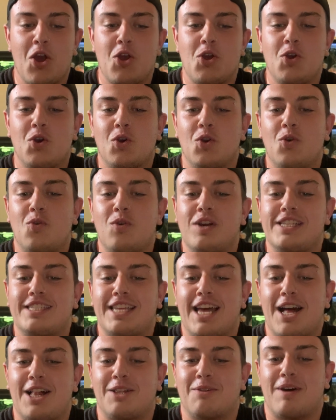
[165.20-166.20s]
You can always
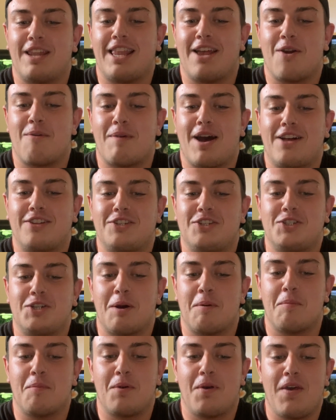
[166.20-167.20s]
tell when they're about to
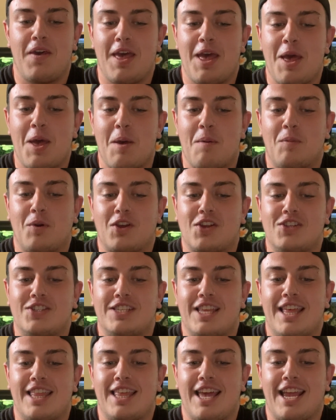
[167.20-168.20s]
jump because
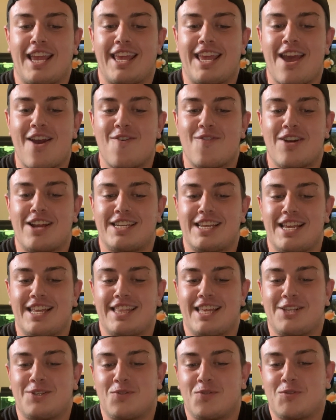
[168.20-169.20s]
they get ready,
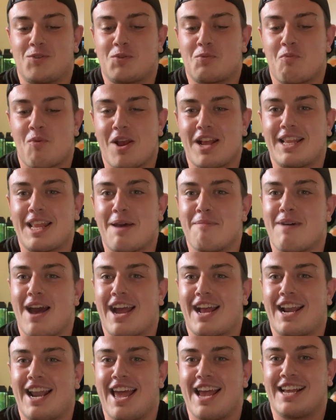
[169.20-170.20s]
they sort of spring their
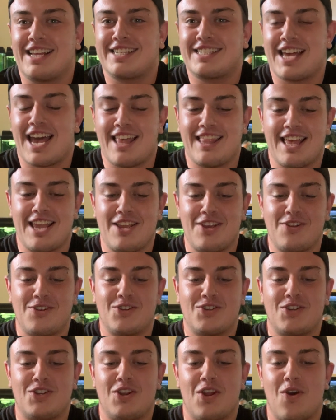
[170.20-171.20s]
back legs, and you
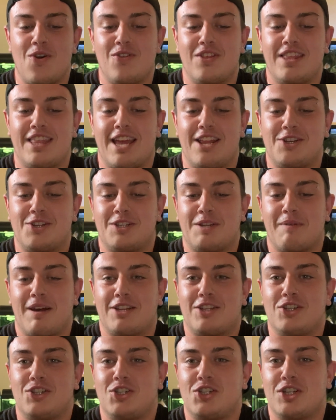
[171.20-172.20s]
just know that they're just about
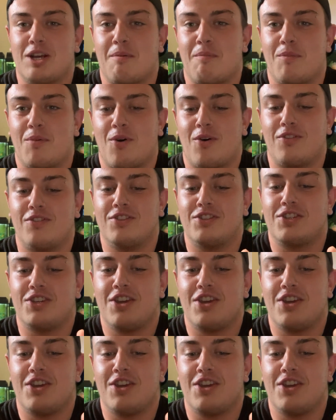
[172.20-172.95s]
to jump onto